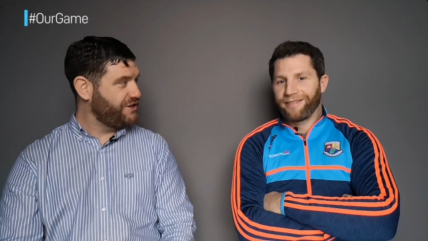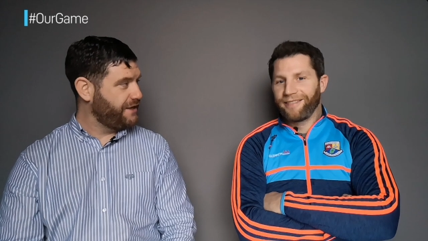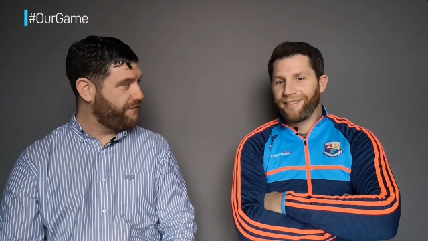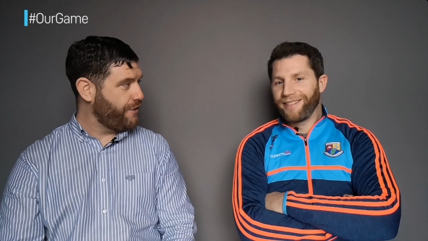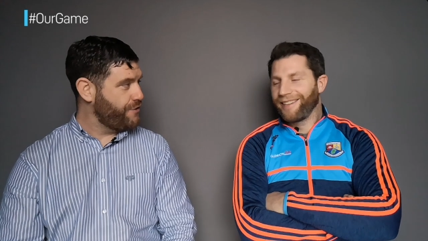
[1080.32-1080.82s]
Speaker 1: can
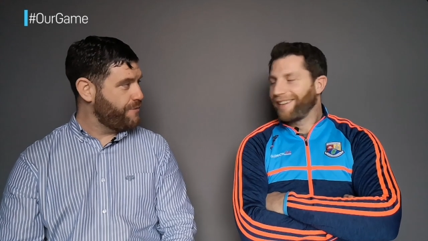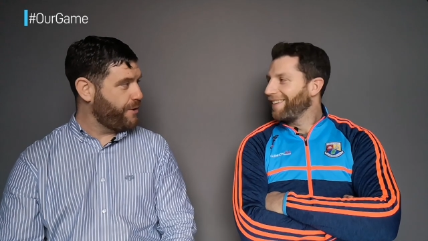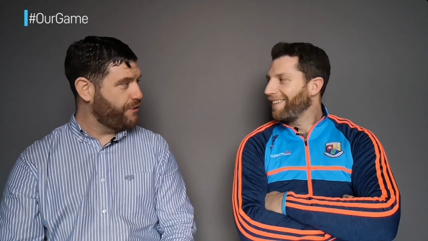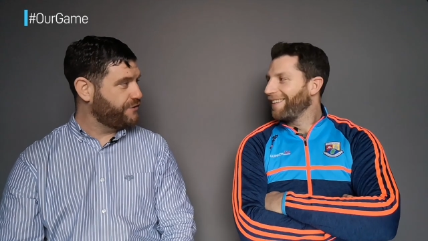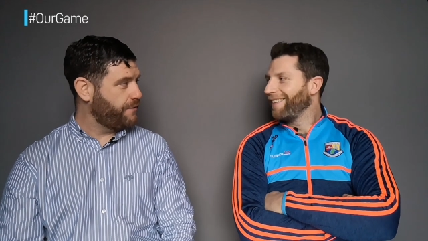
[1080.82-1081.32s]
give out
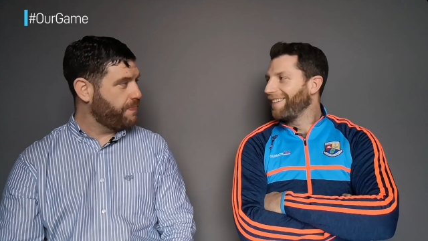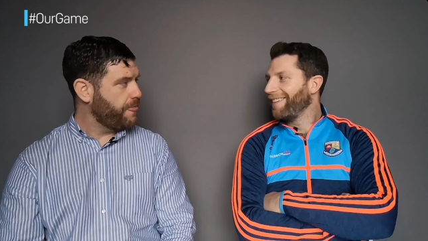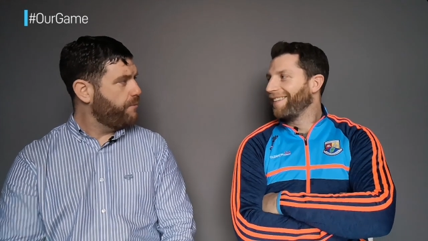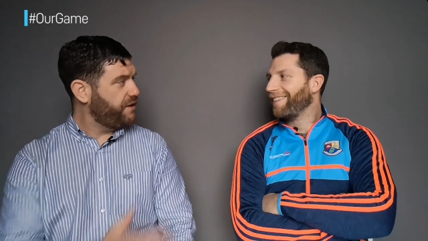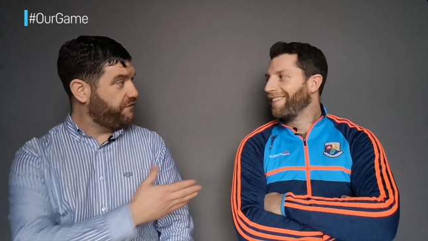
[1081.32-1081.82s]
about them,
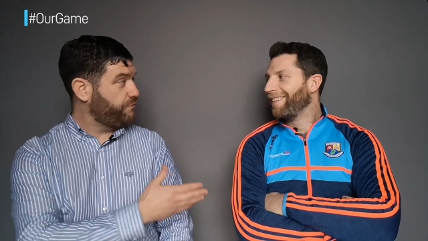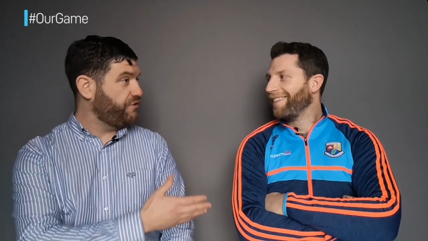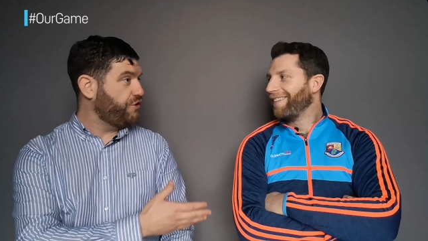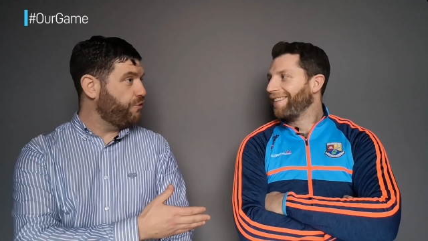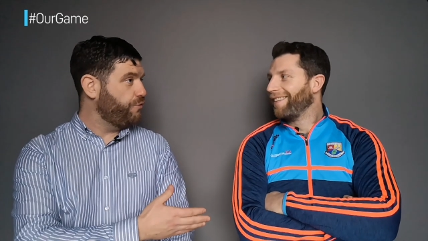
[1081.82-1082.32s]
but even
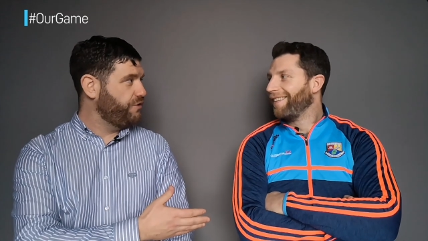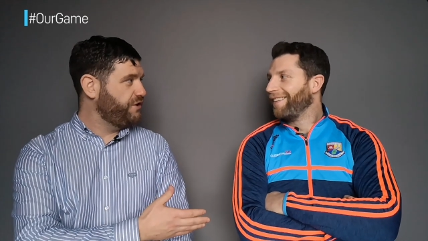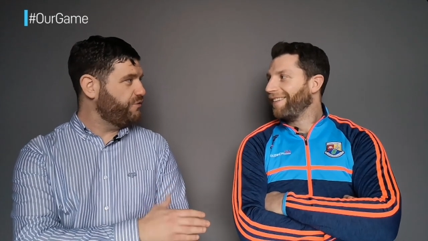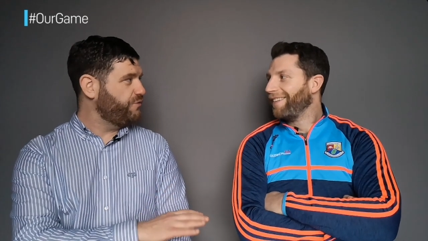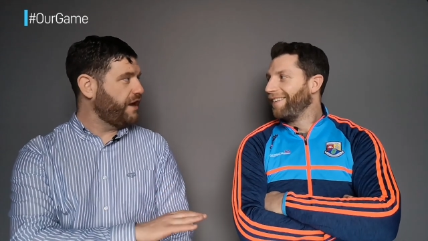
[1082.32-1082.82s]
with you,
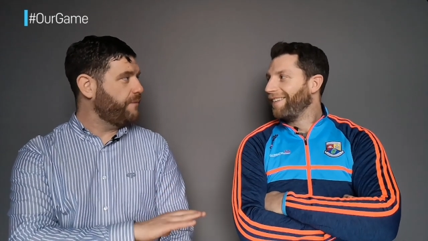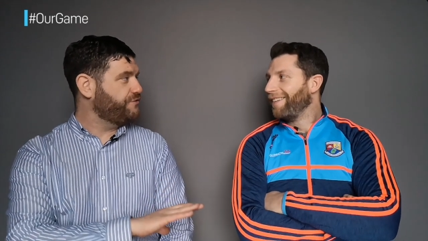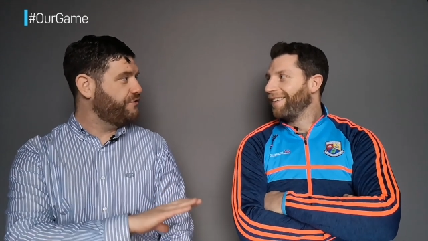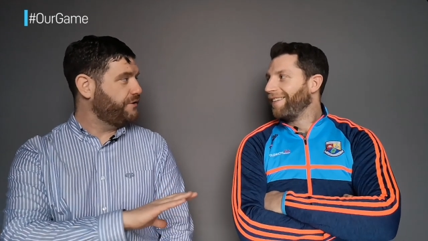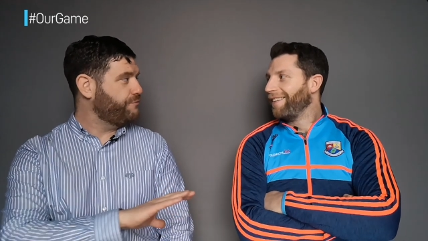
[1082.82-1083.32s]
you don't
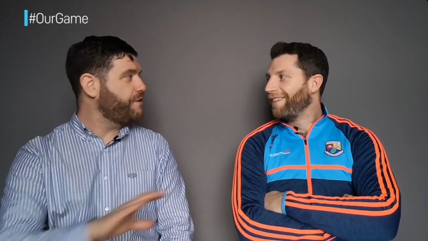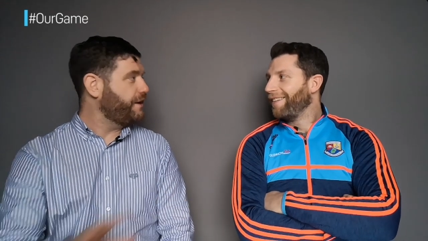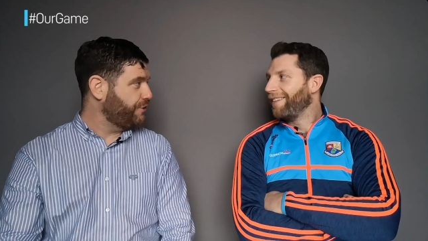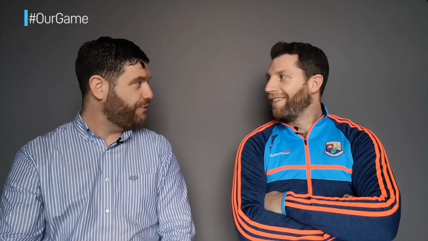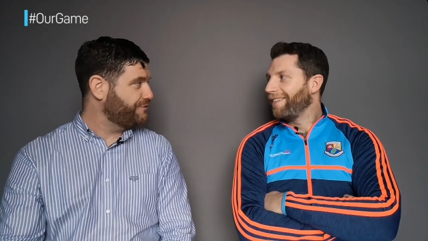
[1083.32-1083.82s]
absolutely
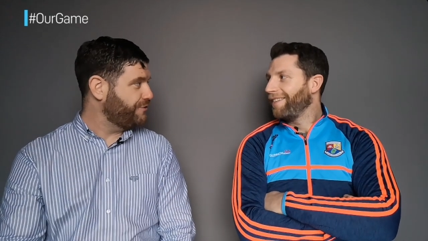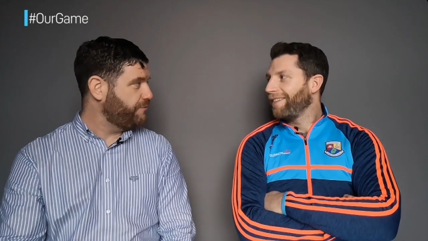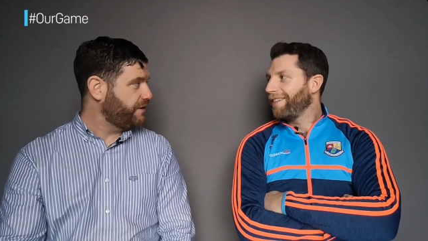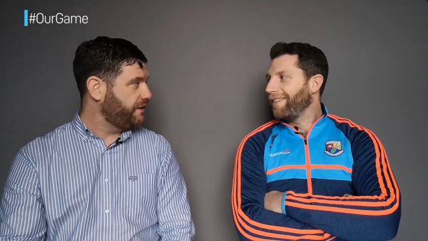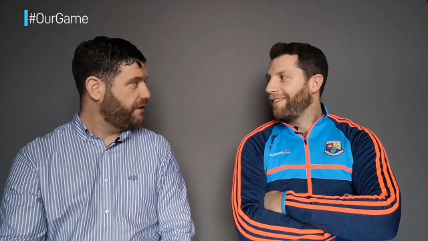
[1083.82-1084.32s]
ridicule
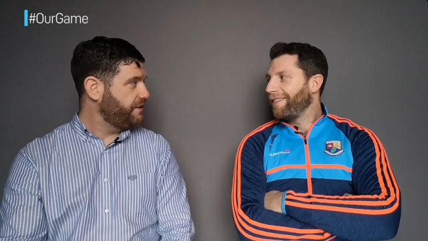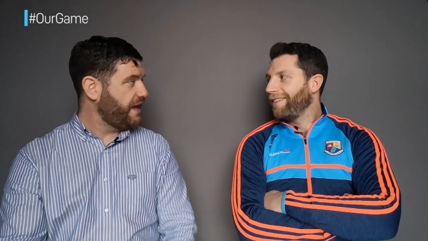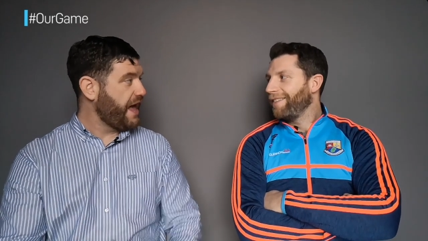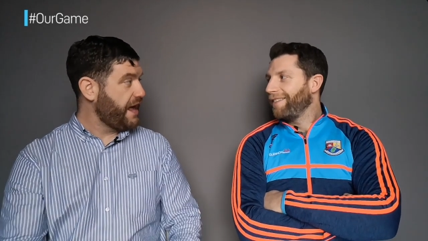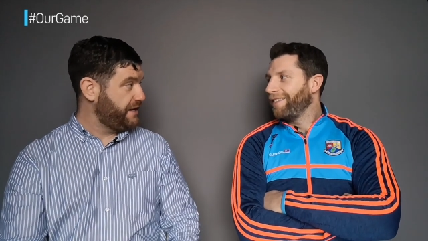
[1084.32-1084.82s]
somebody, you
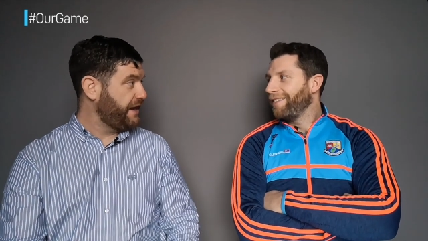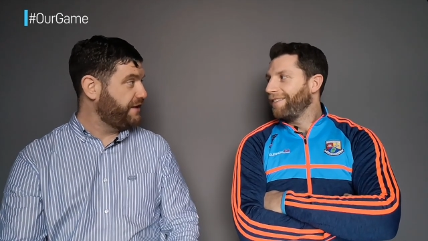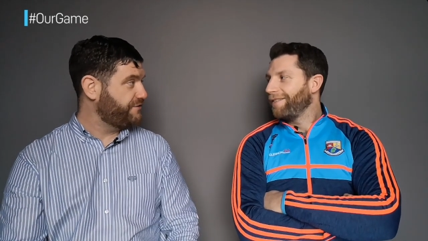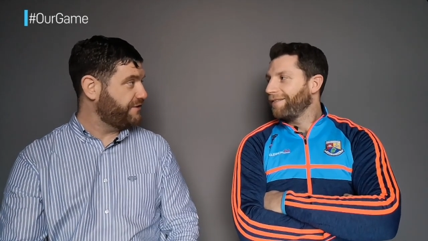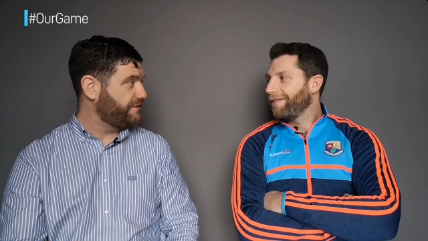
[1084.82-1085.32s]

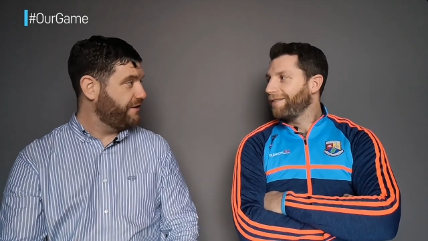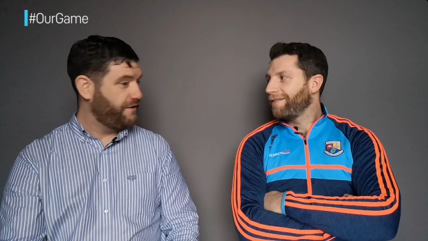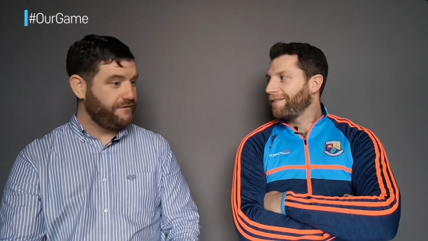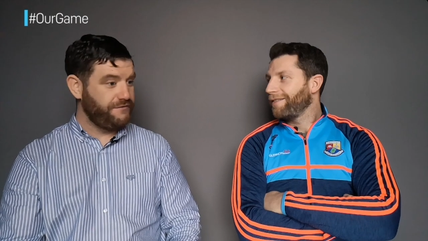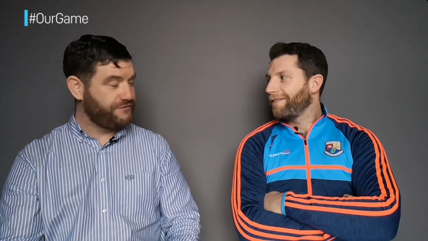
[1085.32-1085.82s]
analyse it
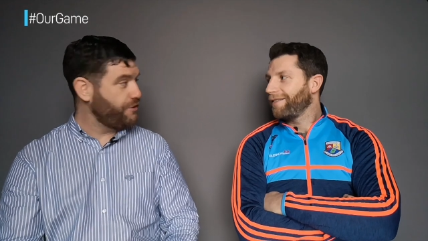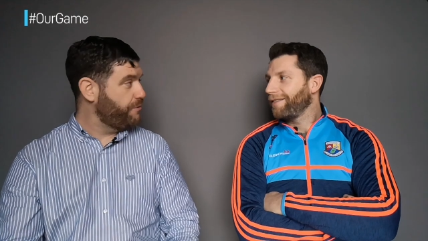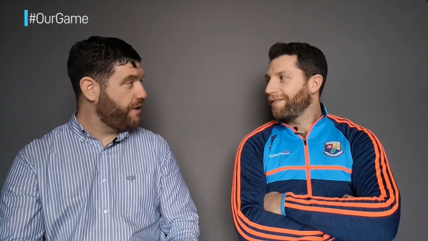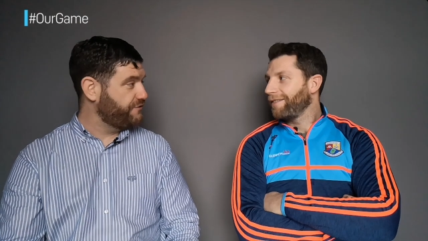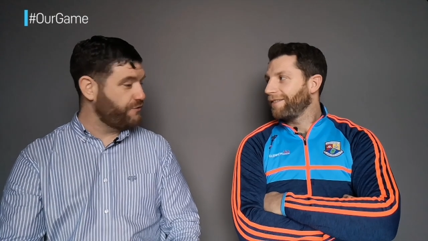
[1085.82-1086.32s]

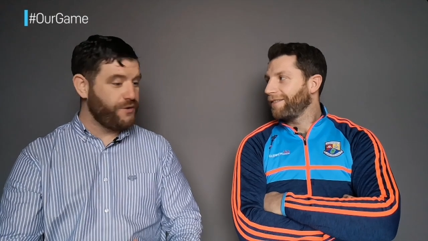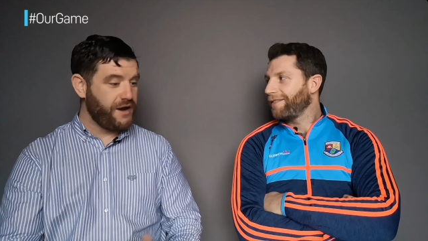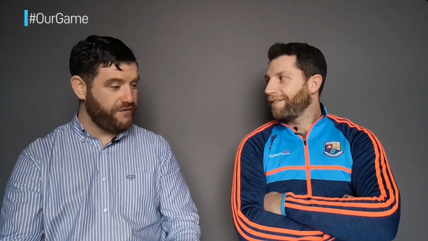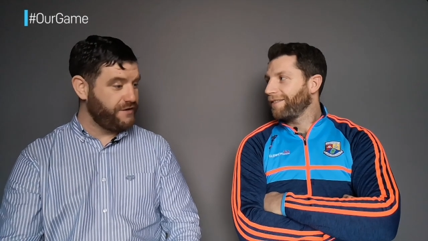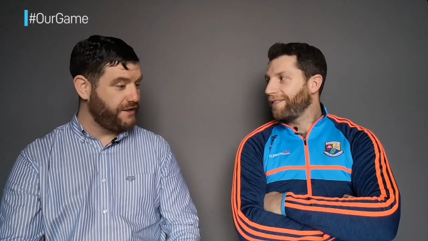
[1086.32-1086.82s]
summarise it,
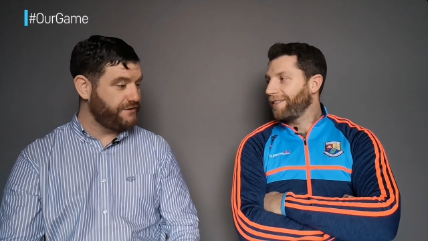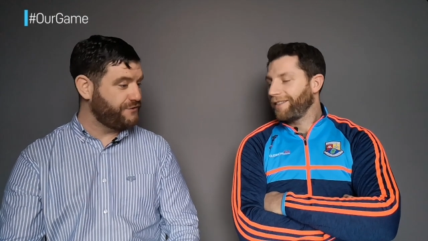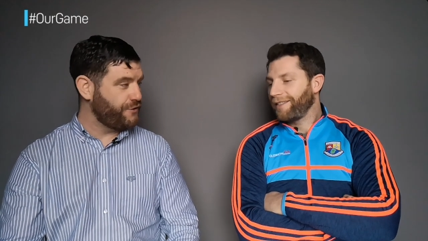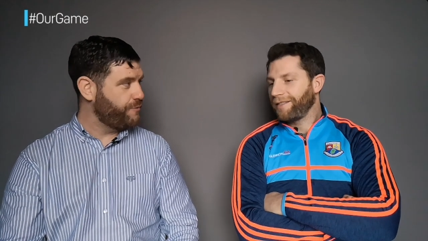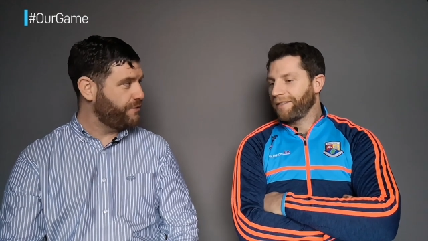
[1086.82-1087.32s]
whatever you need to
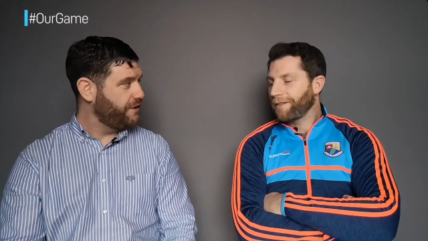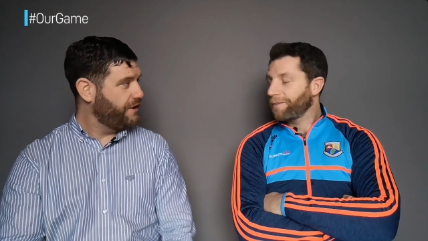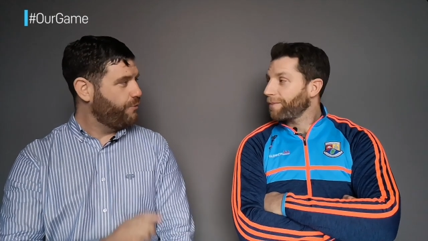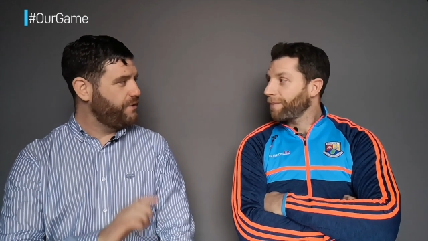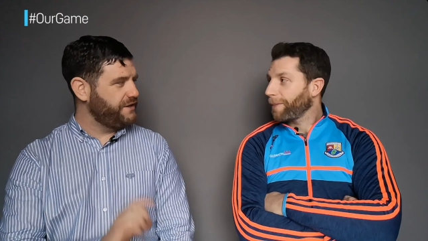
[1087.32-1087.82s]
do. But
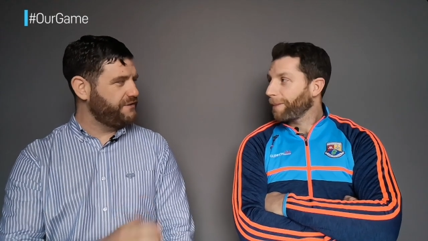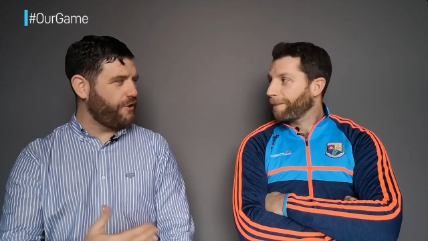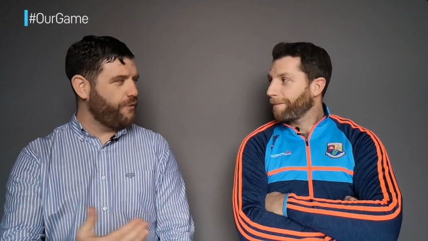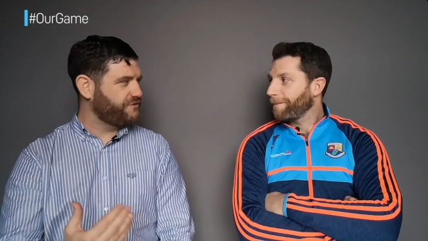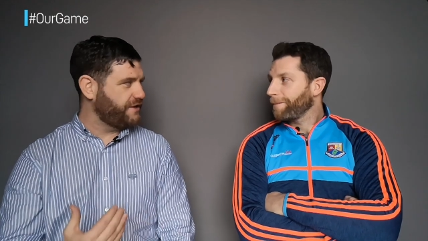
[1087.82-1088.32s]
we need to
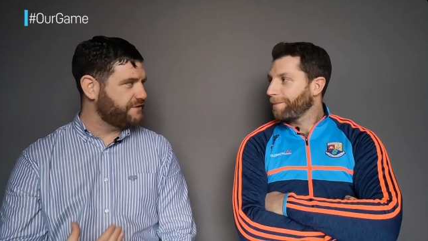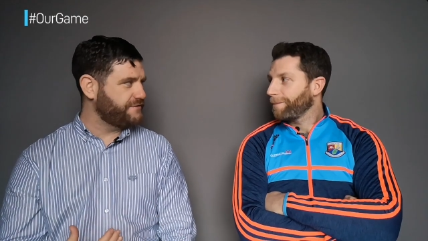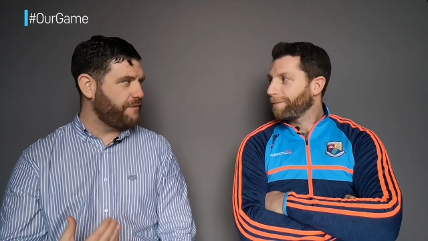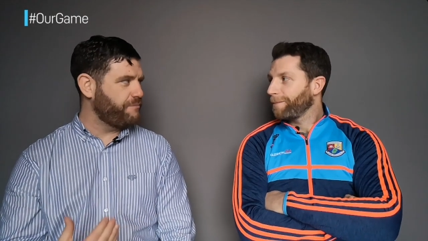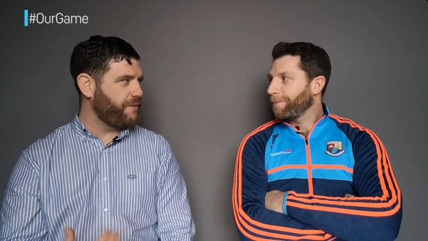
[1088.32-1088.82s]
always take a step